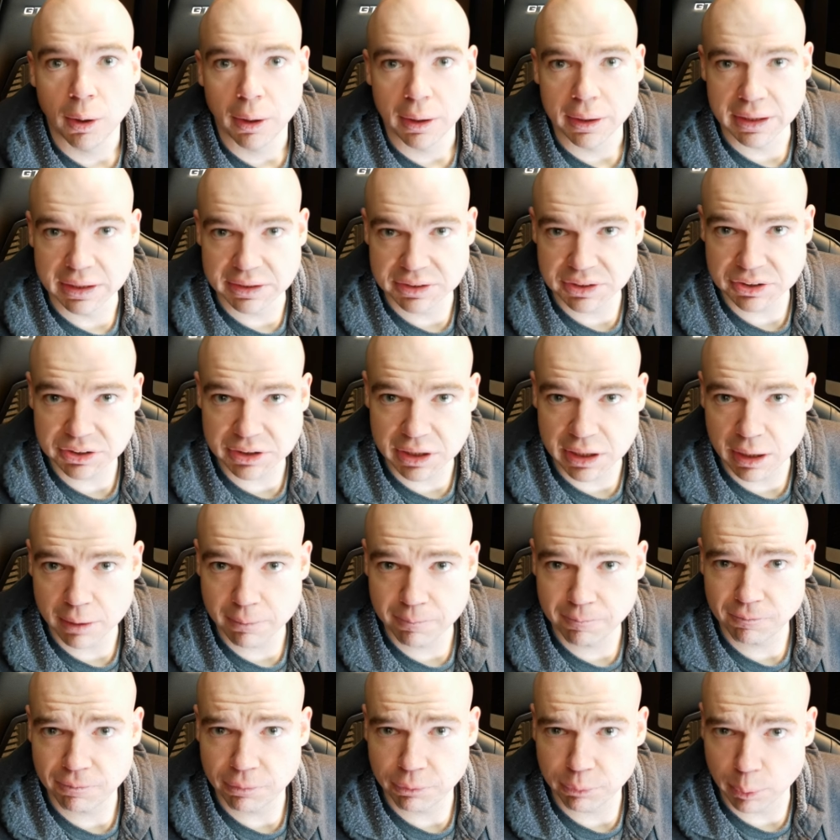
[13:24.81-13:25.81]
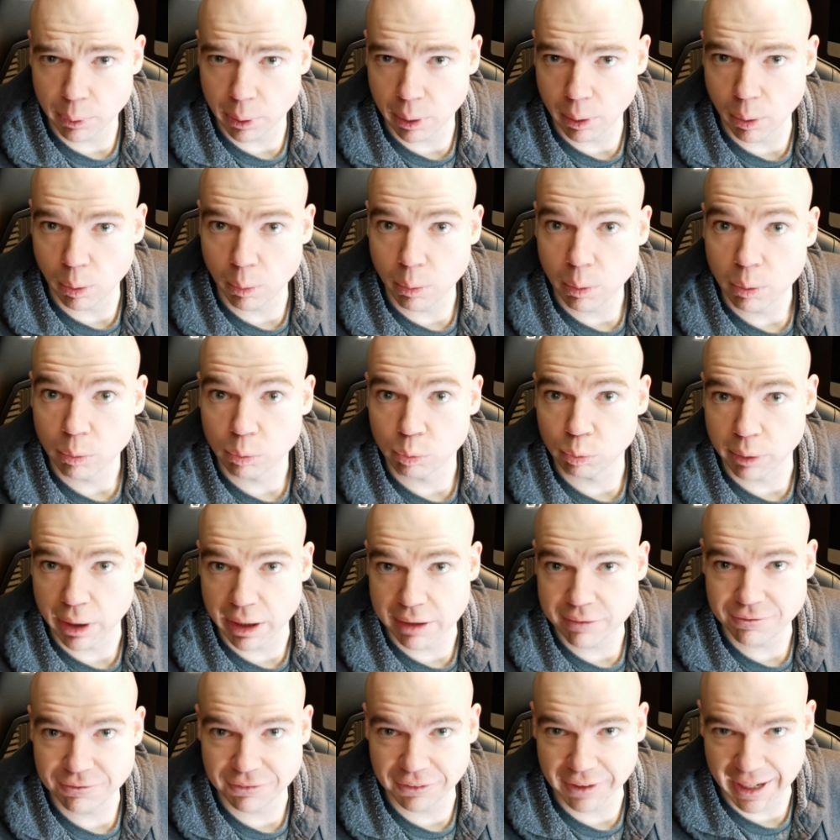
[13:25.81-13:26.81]
this is going to throw
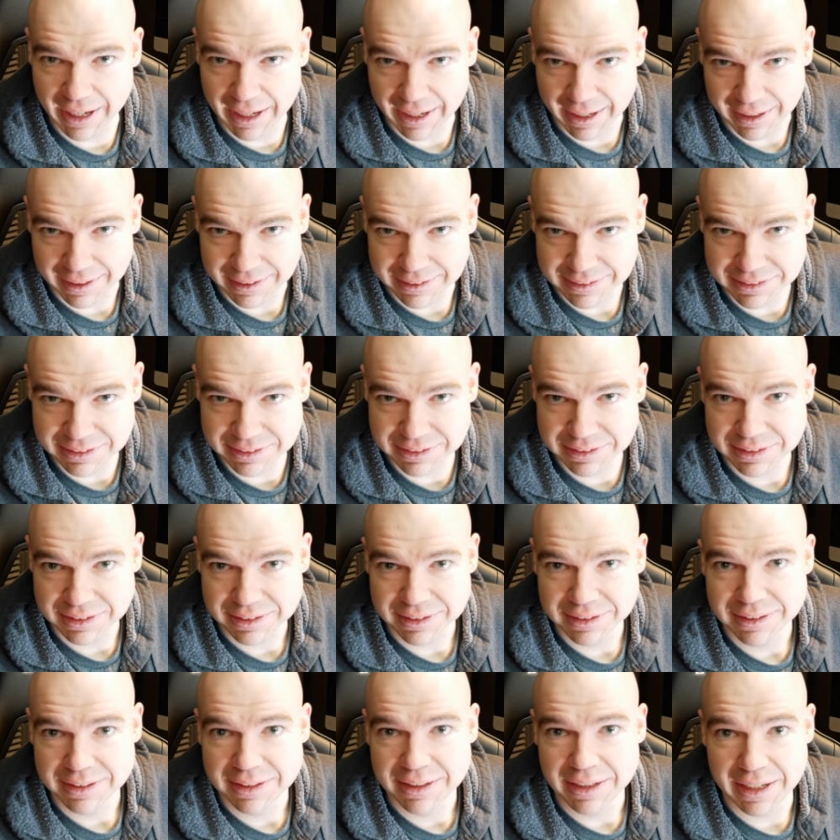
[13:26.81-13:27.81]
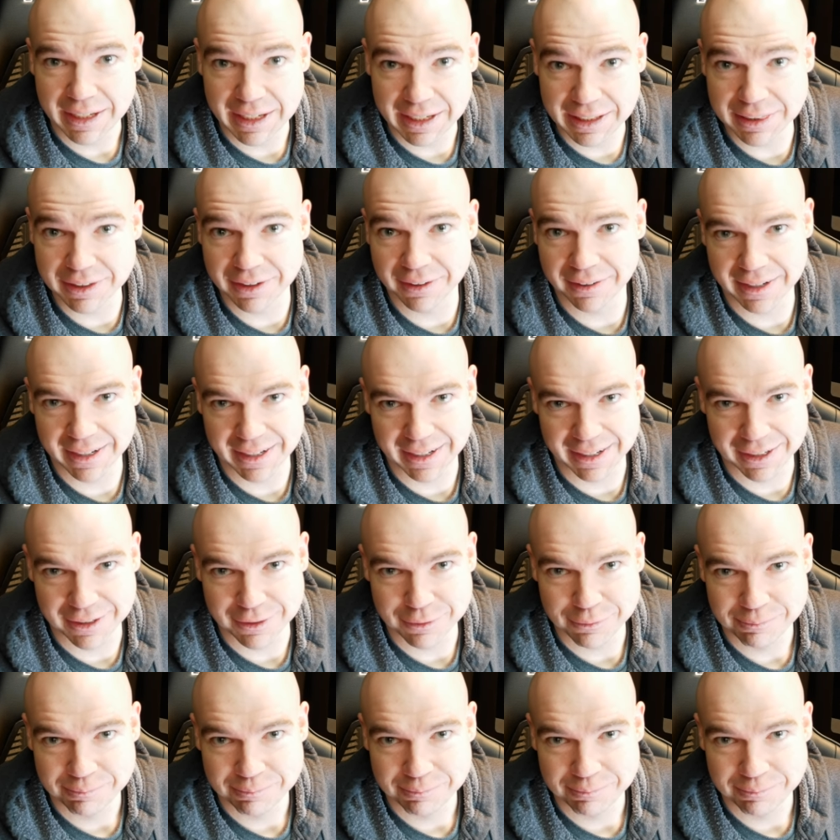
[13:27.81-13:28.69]
red flags in their head.